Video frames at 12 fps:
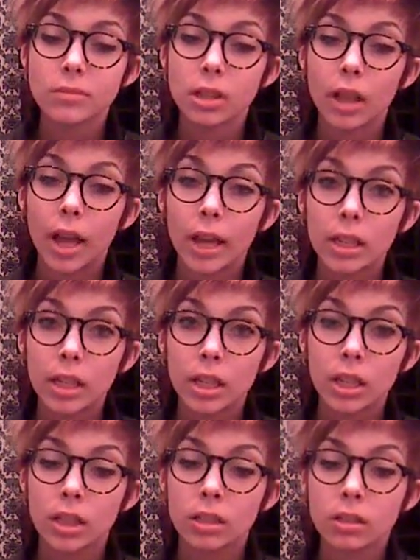lacking
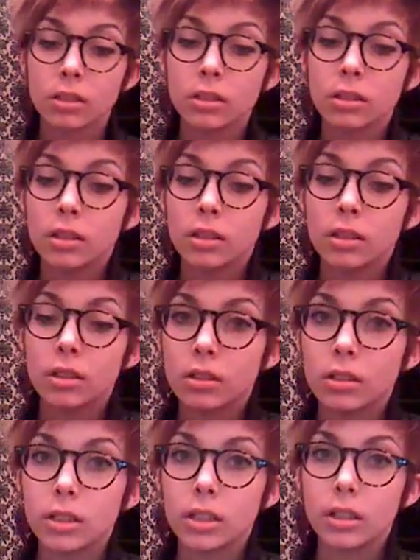in
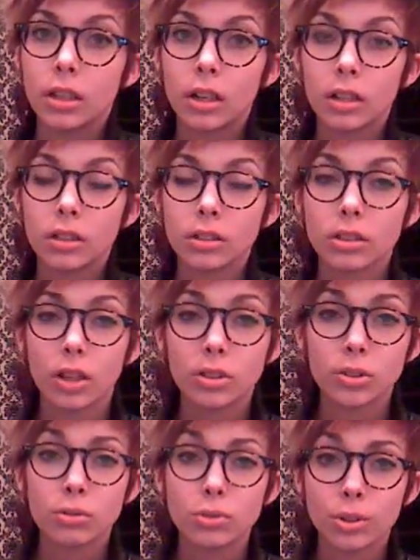a
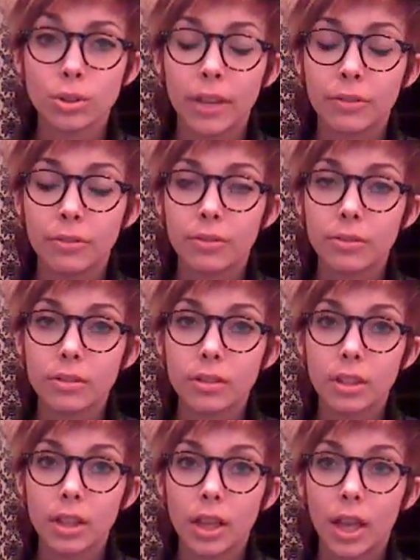social life,
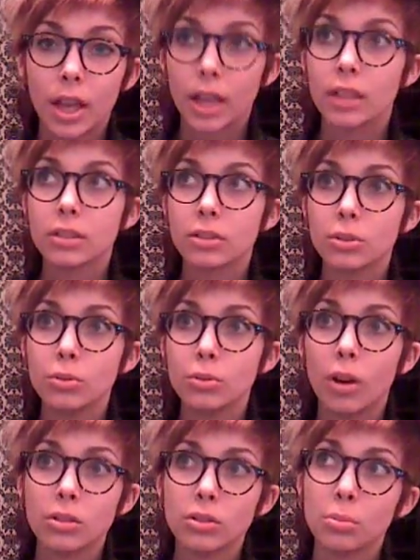and who
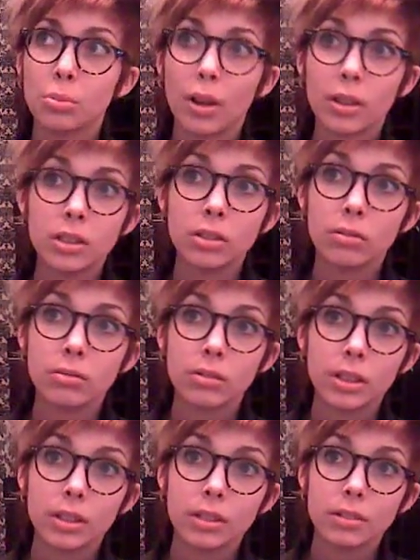also probably don't
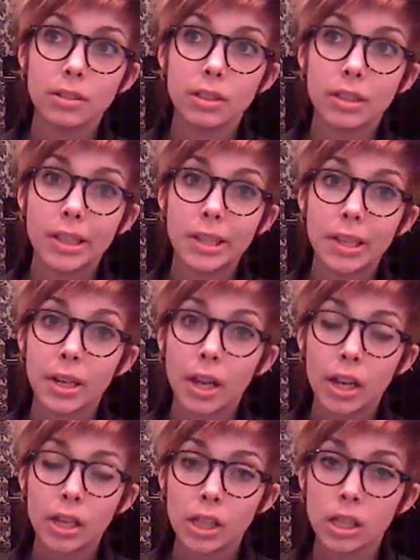get
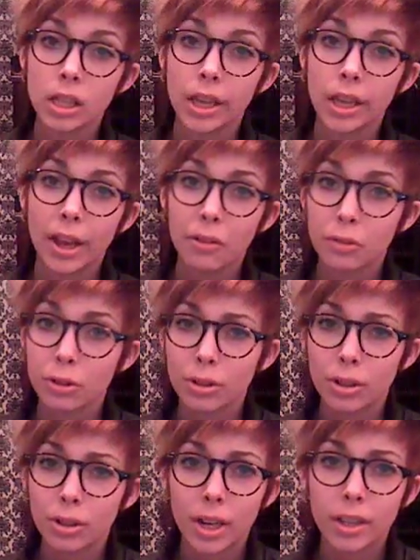any
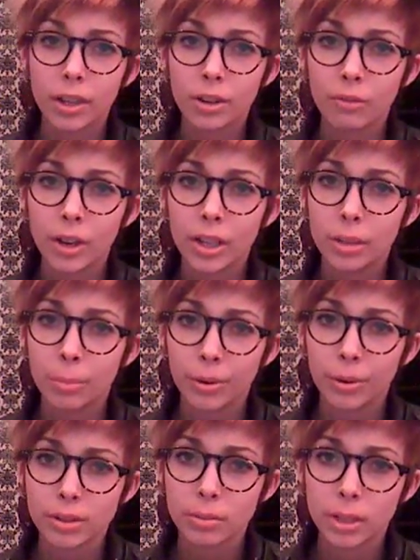ever, and they're very
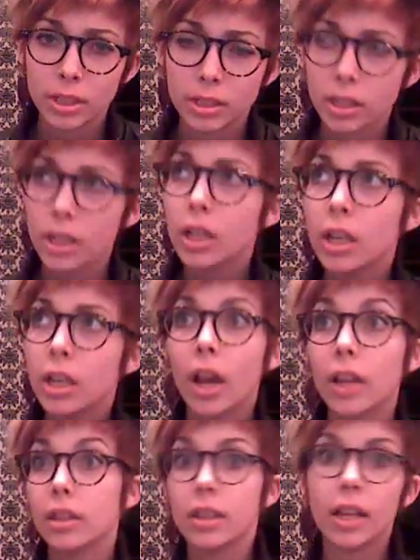depressed about it.
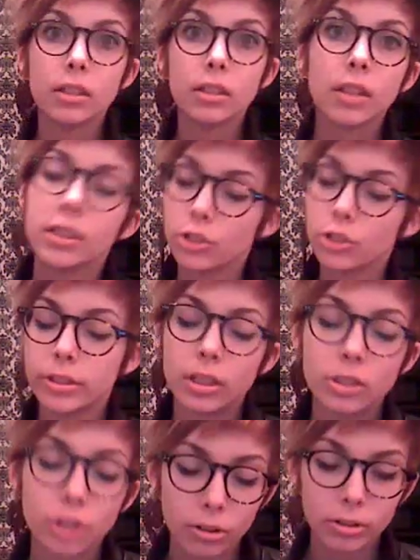And that's just a
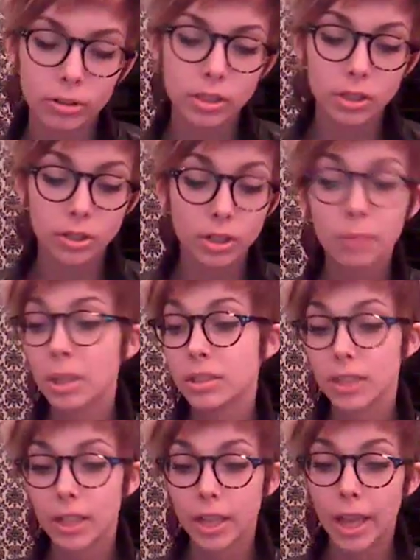generalization. I'm not
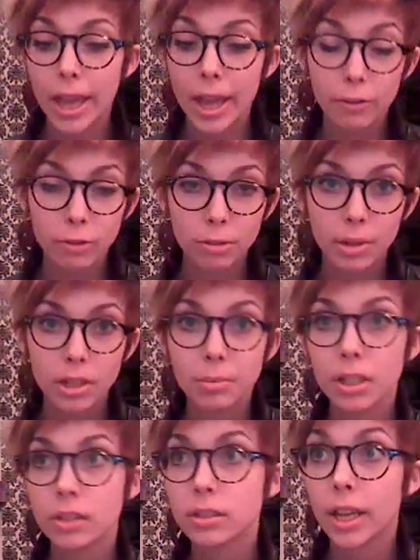saying everybody,
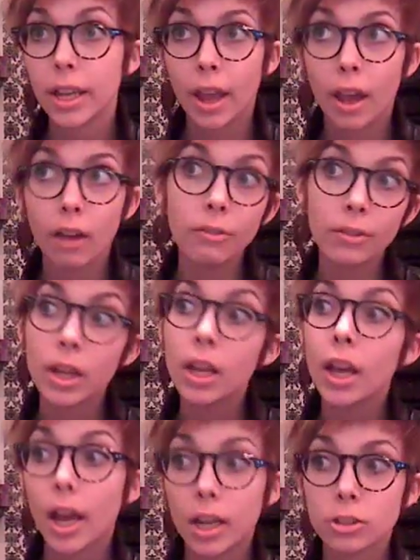because I have
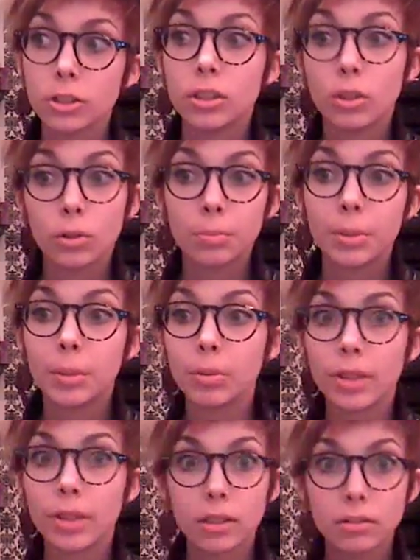actually known people
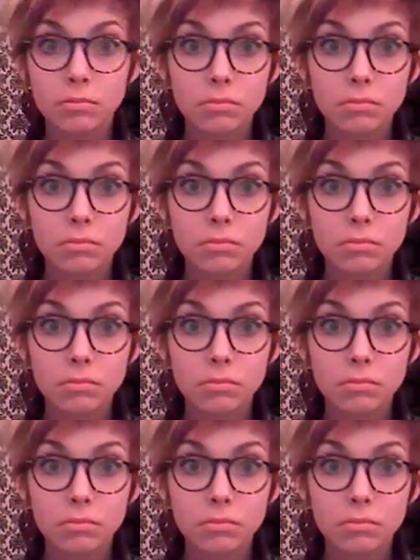that